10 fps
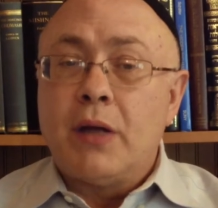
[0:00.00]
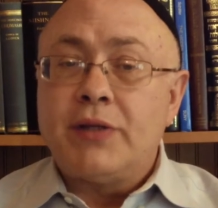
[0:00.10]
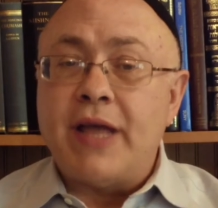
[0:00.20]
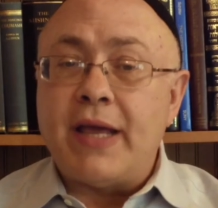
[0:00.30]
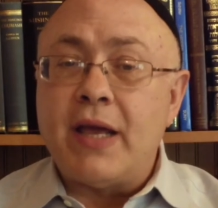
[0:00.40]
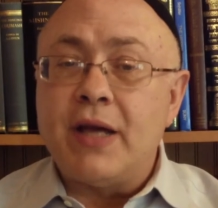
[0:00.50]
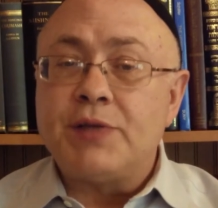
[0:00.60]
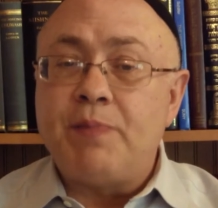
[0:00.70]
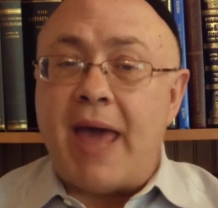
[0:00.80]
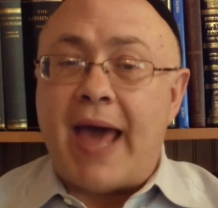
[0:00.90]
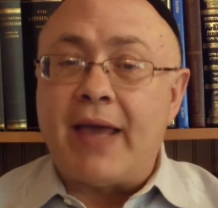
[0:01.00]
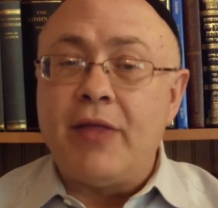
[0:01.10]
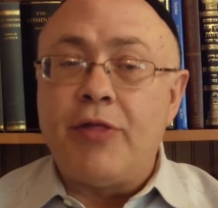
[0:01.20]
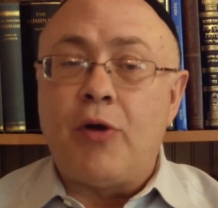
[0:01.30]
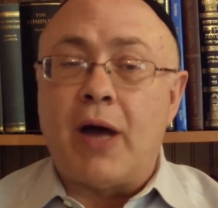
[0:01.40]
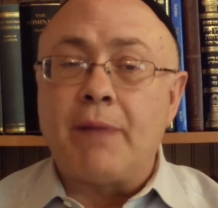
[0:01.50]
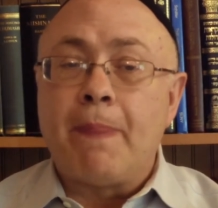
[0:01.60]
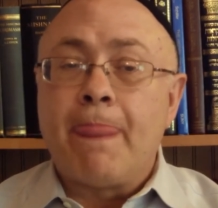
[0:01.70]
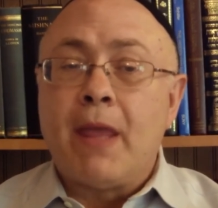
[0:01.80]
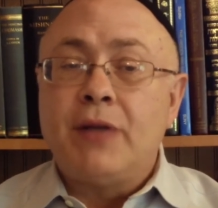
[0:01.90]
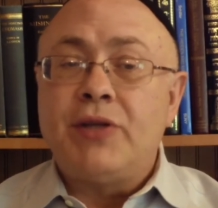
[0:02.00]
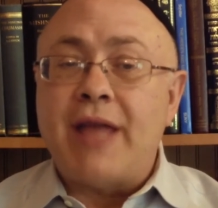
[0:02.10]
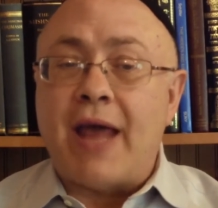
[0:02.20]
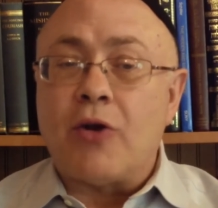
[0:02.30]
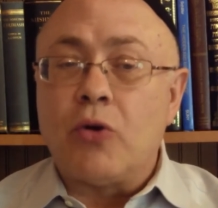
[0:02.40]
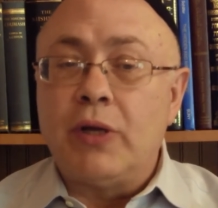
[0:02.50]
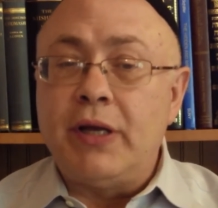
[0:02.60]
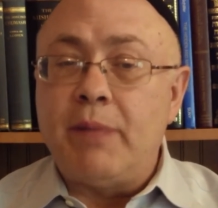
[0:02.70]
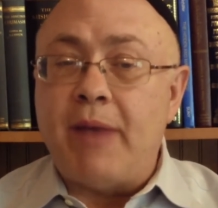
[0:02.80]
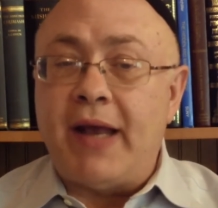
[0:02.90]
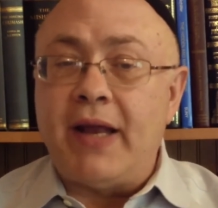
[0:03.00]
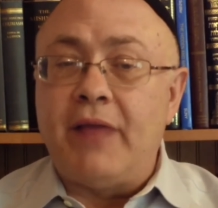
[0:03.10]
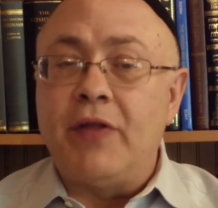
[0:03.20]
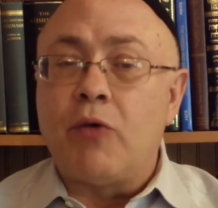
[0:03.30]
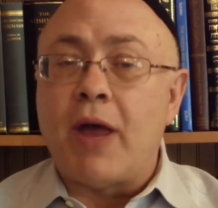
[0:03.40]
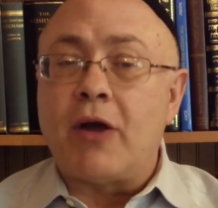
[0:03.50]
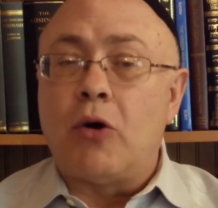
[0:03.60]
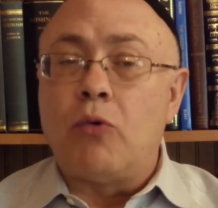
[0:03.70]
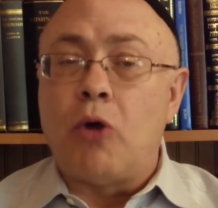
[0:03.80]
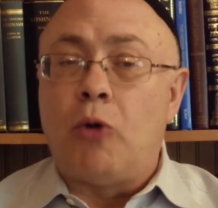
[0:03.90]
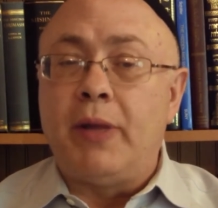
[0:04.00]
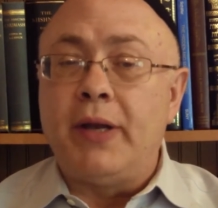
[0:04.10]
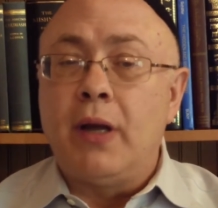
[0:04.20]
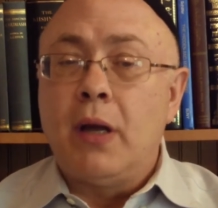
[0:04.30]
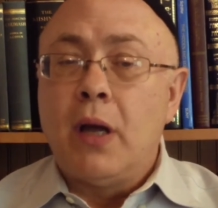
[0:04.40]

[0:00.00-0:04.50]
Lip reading: taking us back in thought to that early debate in the Greco-Roman